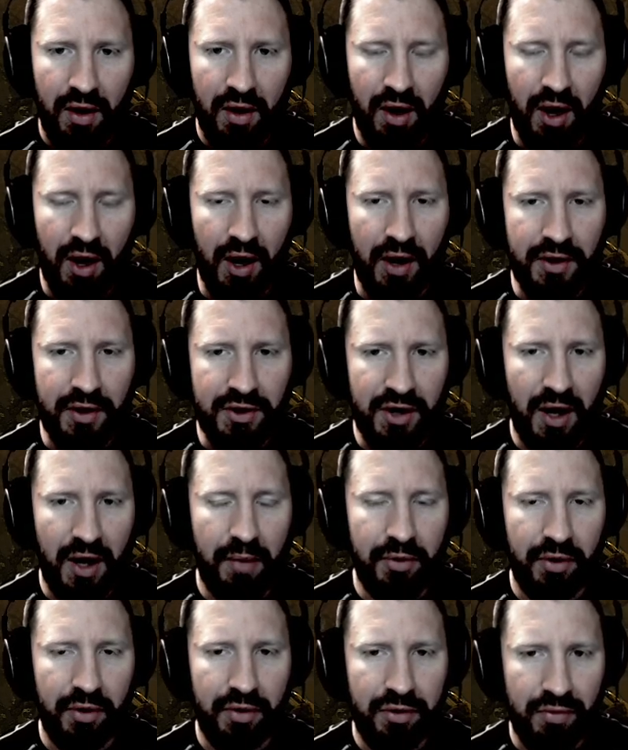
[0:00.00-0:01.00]

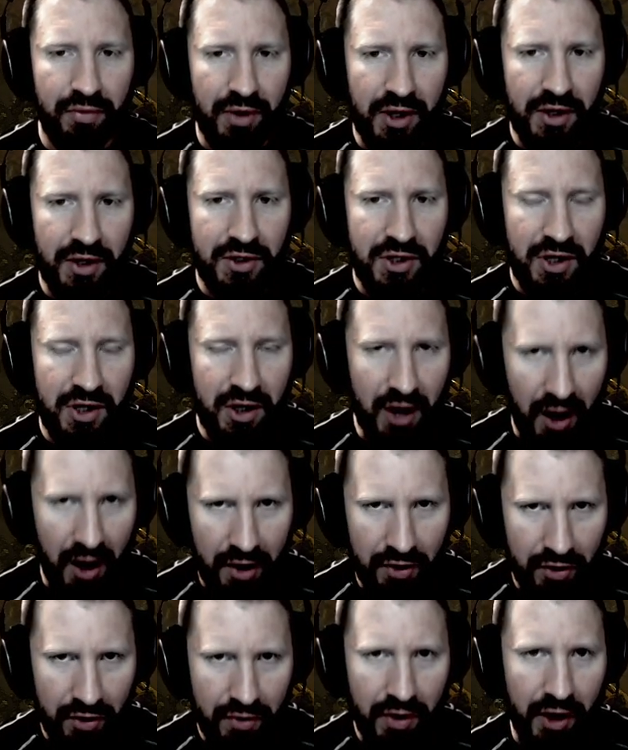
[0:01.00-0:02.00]
Diablo 3's
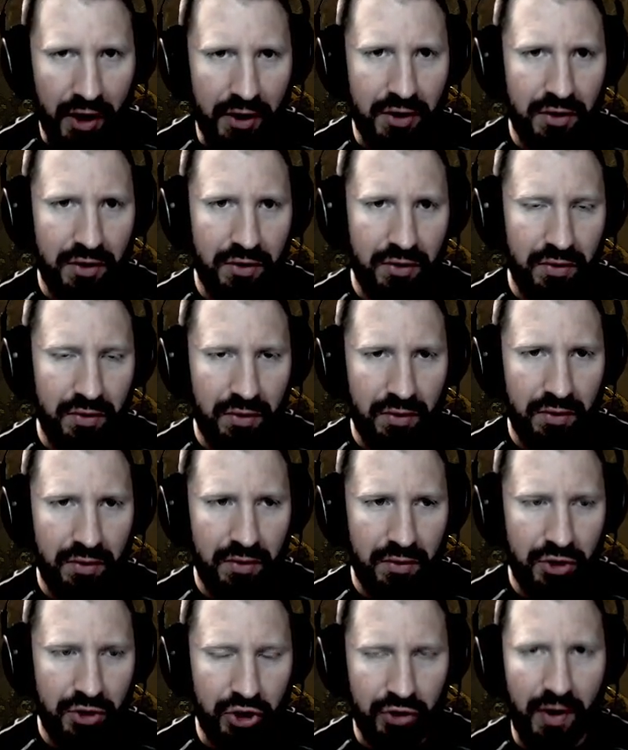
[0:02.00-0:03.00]
Conduit
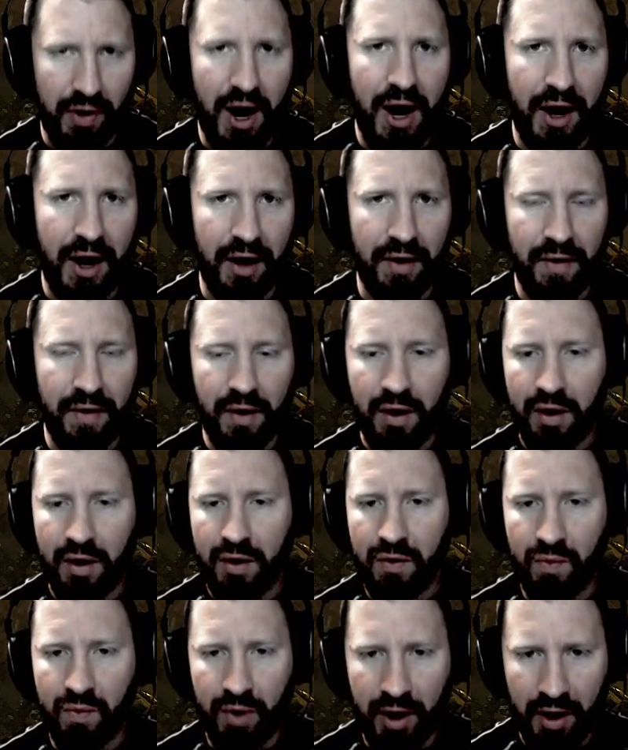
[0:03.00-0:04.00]
Shrine,
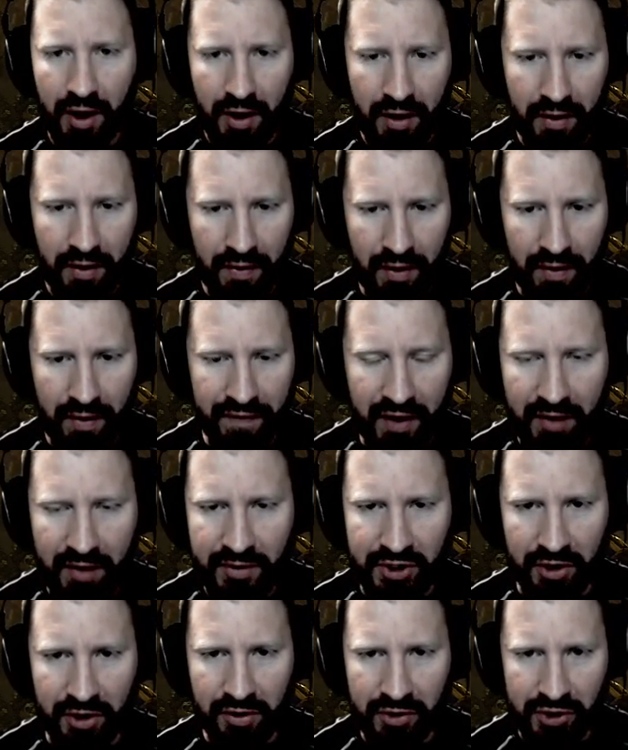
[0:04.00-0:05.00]
where if
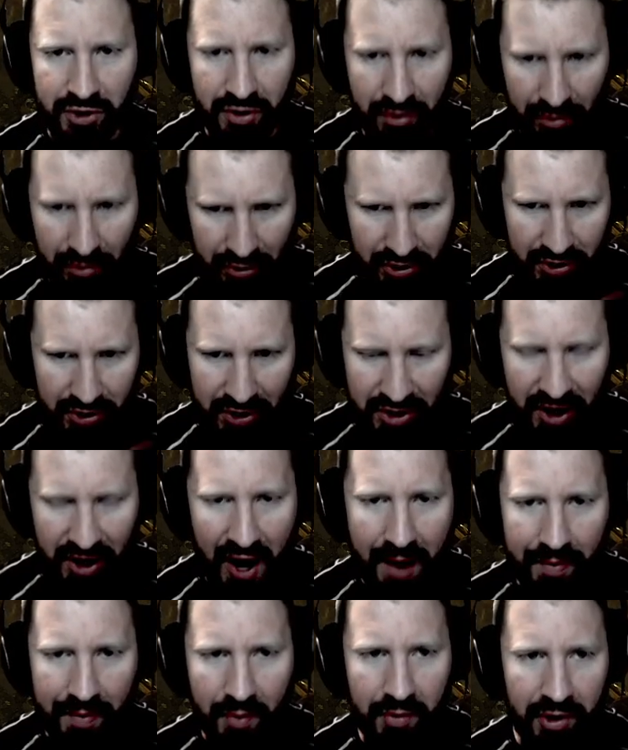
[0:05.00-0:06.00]
enemies are close to you, you'll just
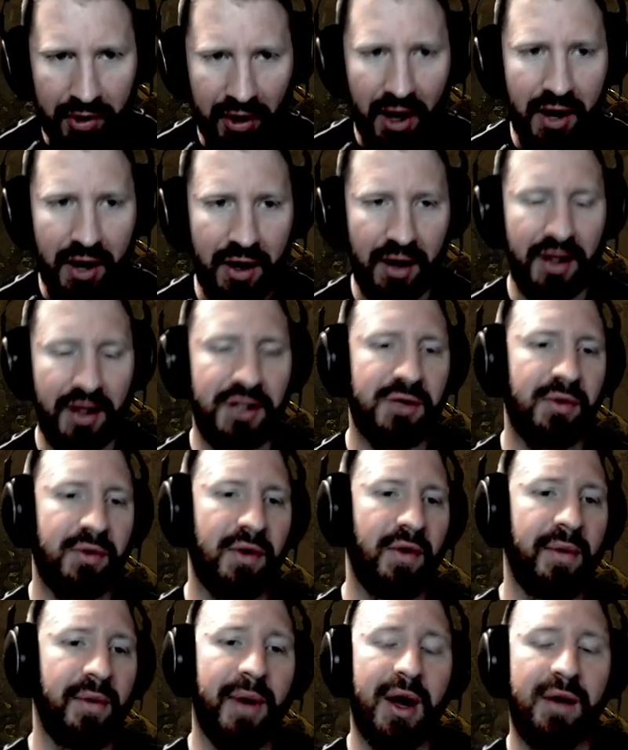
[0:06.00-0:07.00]
zap them with lightning. That's what it
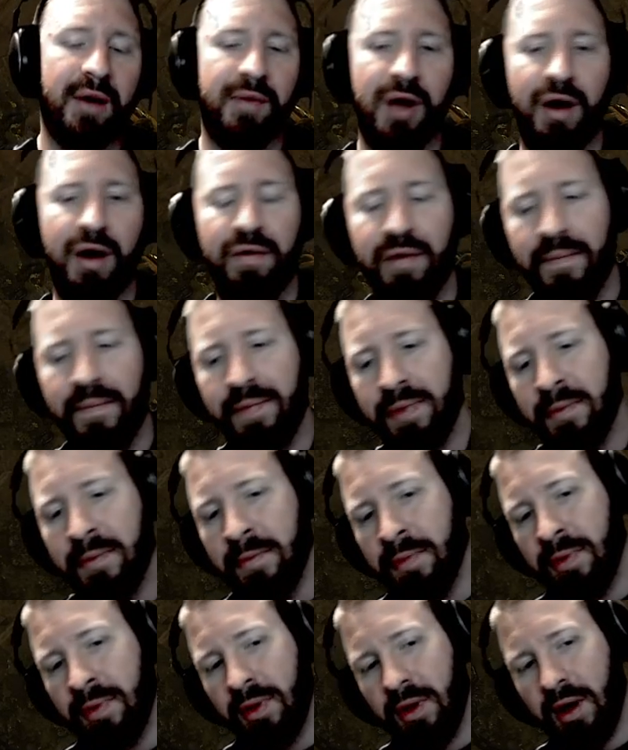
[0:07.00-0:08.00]
reminded me of.
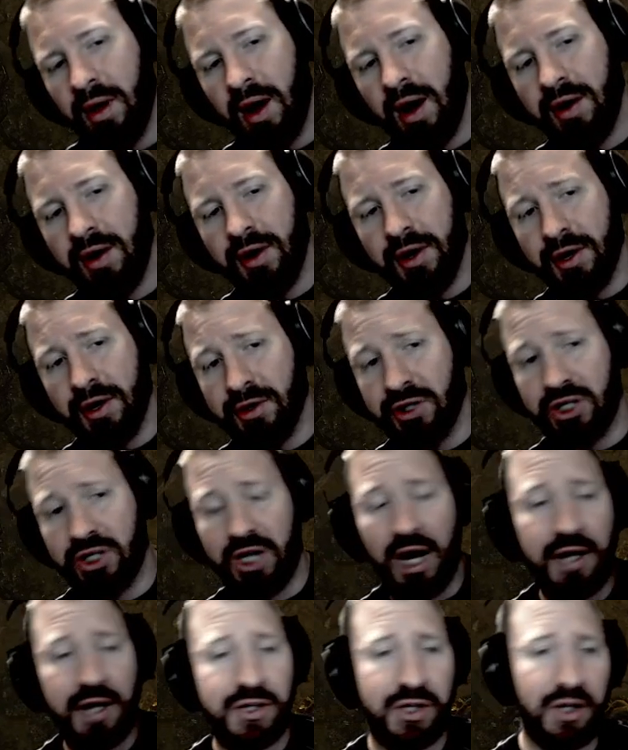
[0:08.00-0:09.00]
And you're just
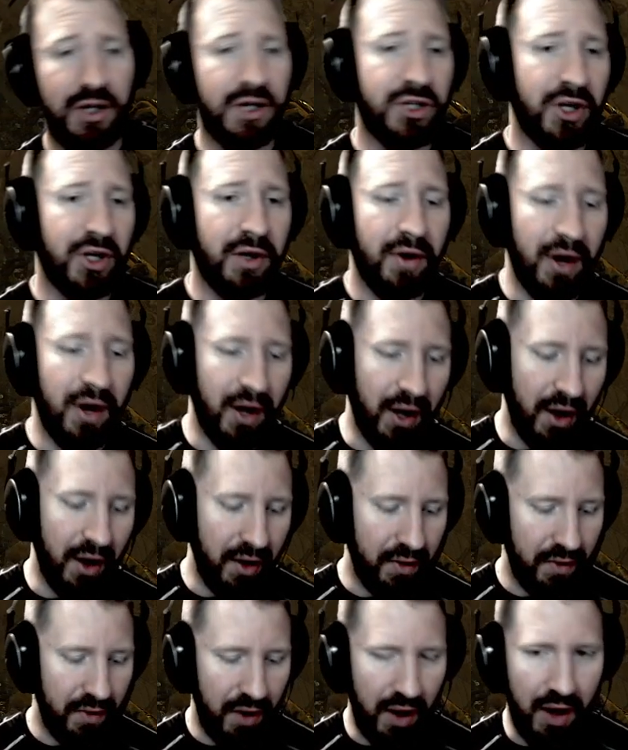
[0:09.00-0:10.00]
constantly generating
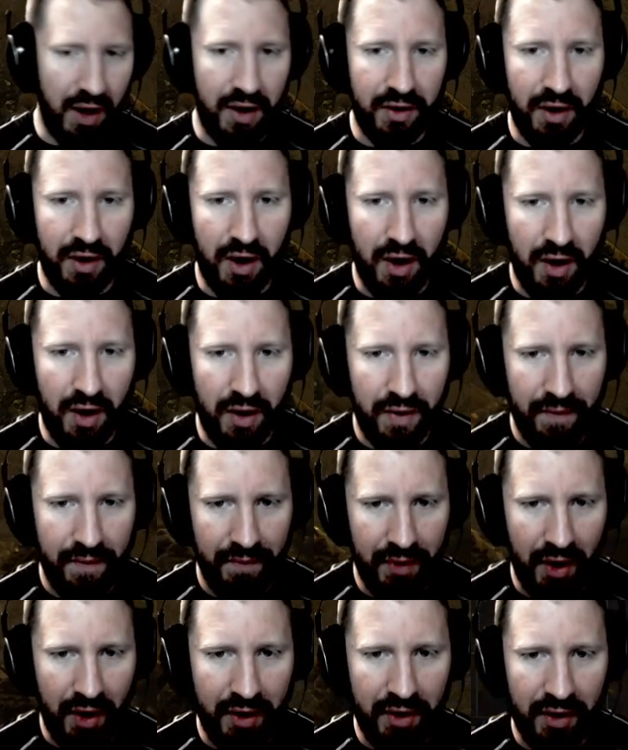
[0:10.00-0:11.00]
it. And I
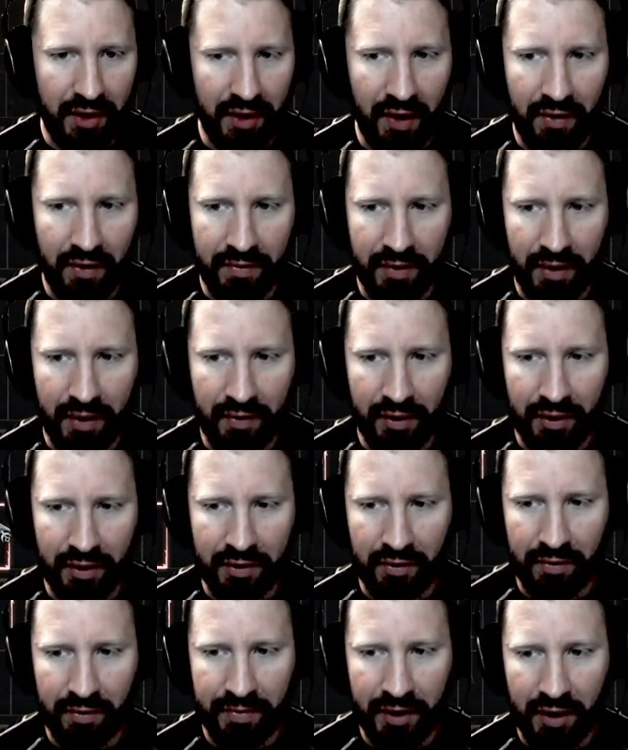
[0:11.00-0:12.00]
think that would be a really
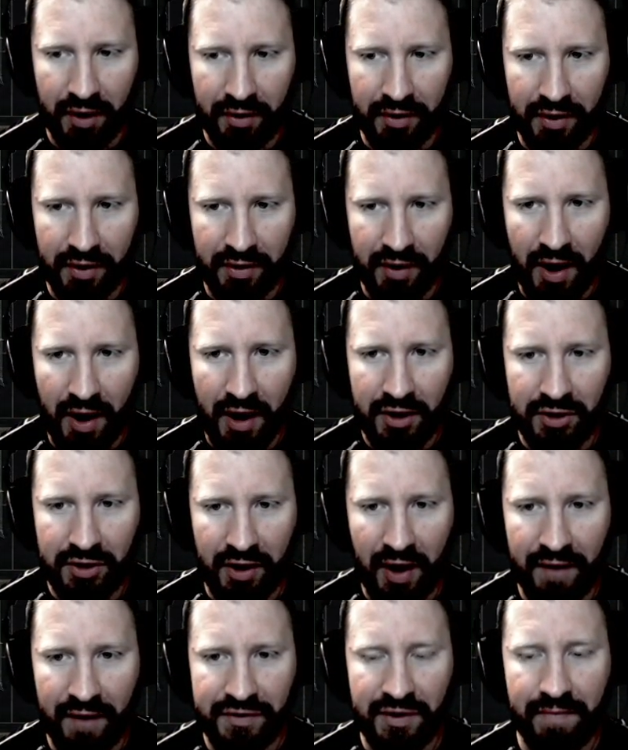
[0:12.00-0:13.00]
cool build. And I
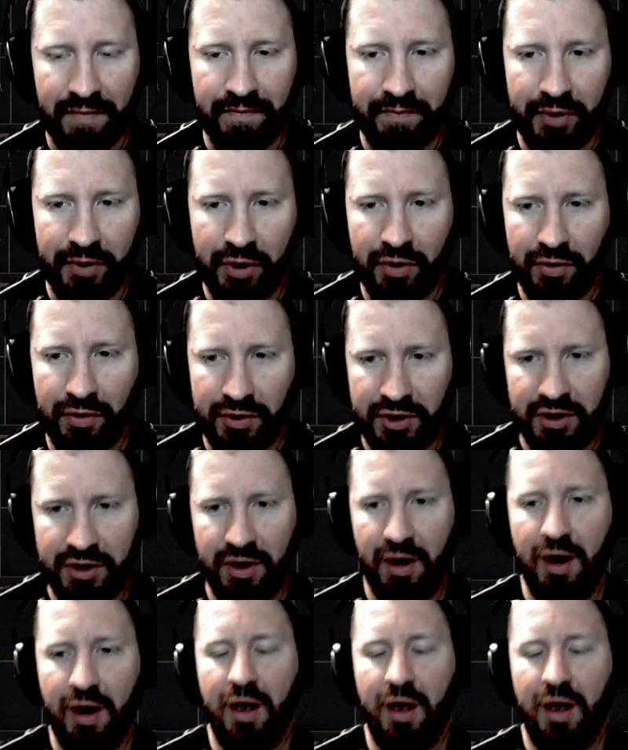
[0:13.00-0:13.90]
actually have some boots